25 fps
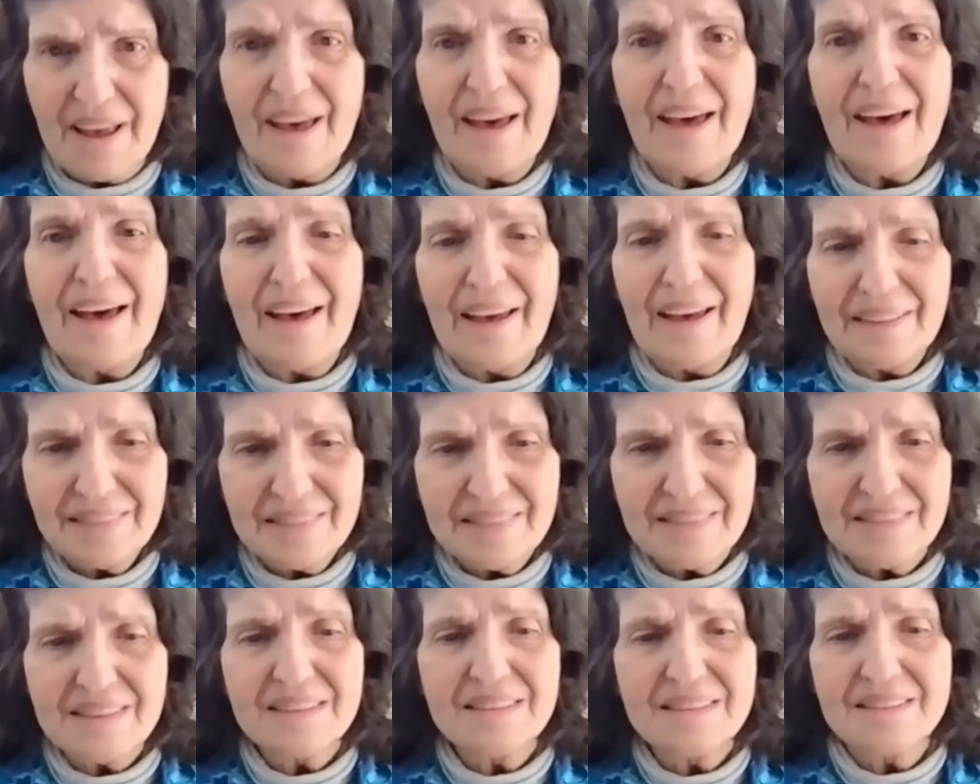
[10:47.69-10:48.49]
at
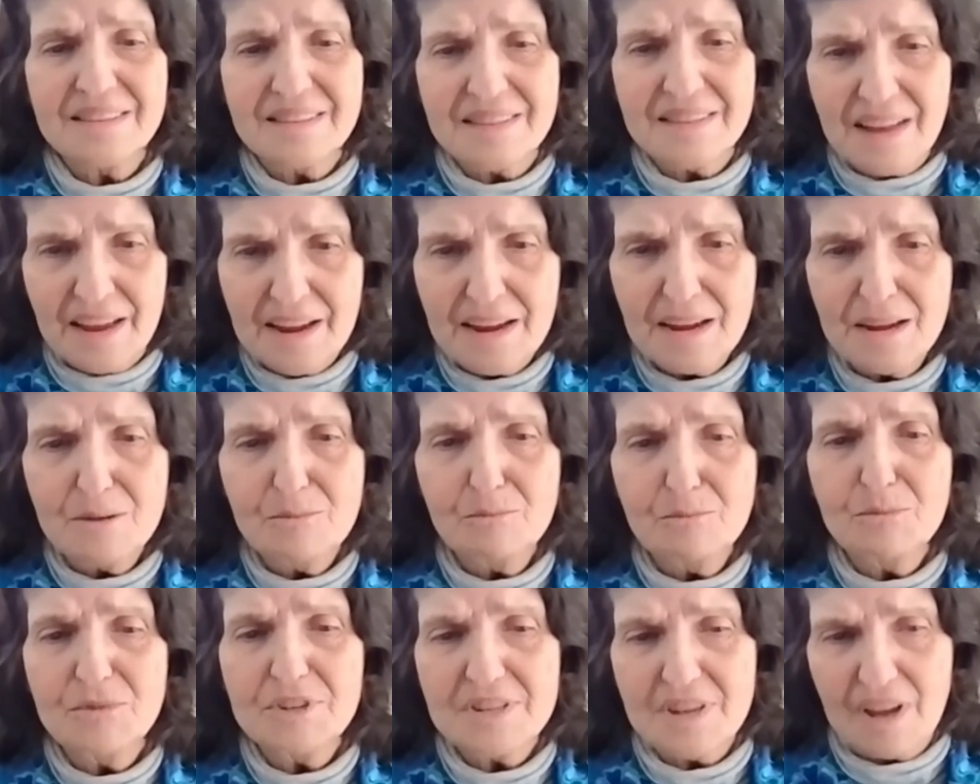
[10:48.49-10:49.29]
the
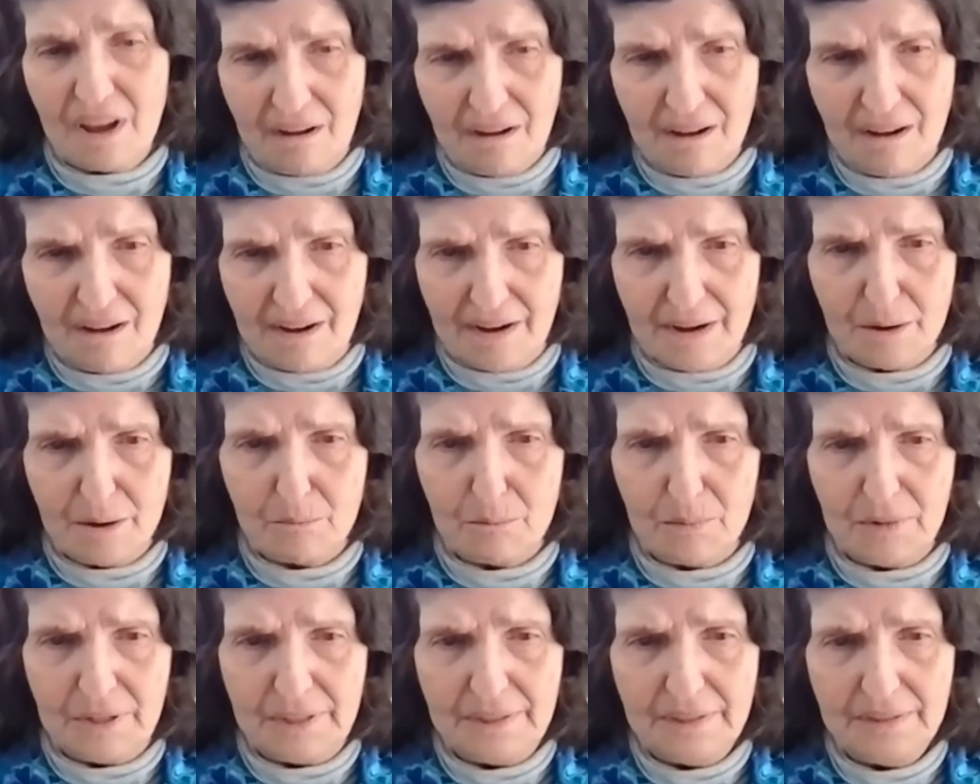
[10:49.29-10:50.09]
same
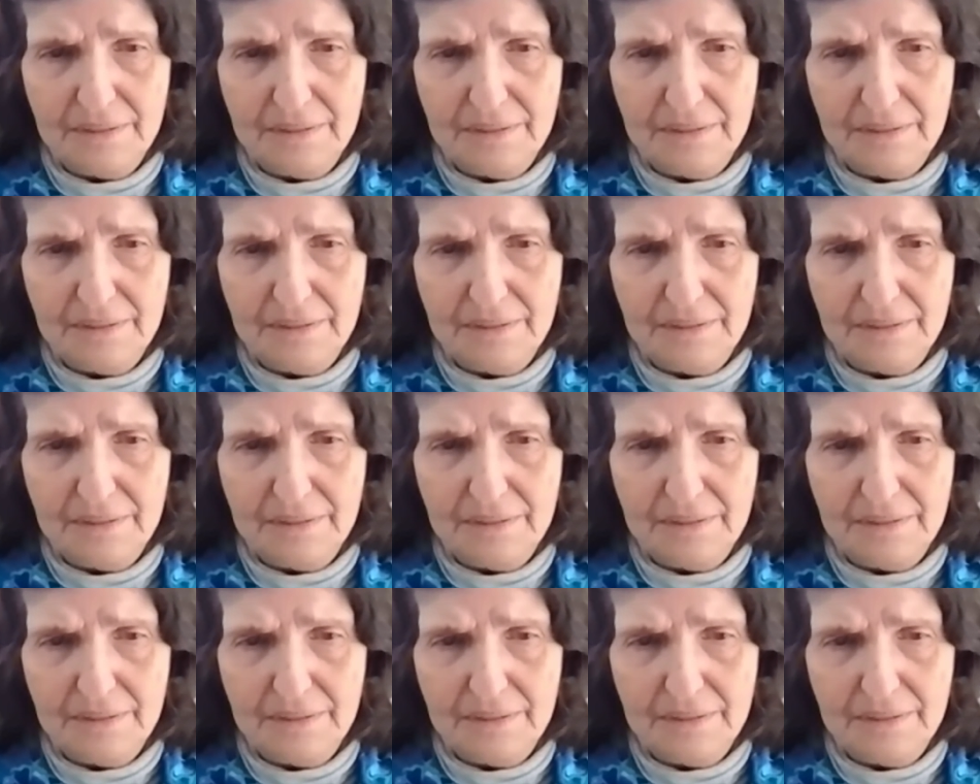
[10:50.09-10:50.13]
time,